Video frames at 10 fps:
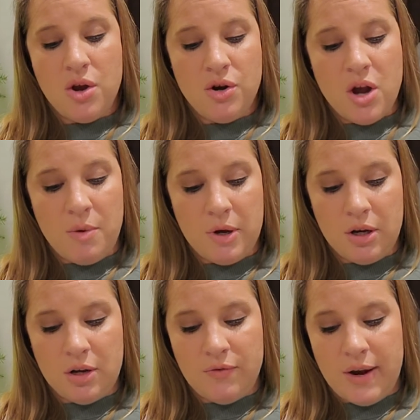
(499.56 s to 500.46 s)
No one
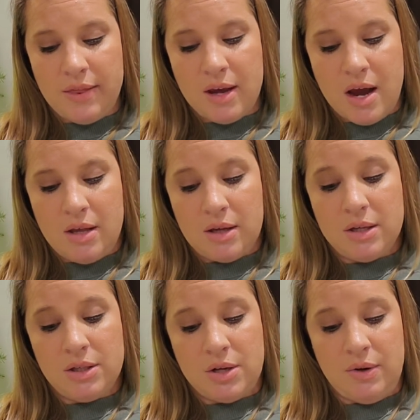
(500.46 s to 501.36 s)
could find the
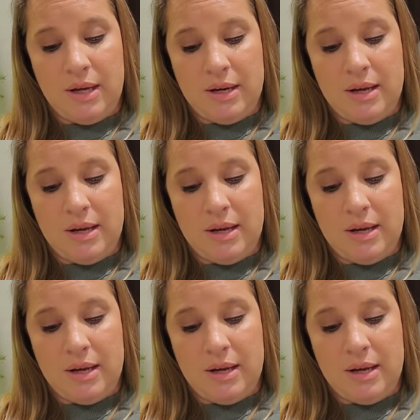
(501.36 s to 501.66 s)
custodian,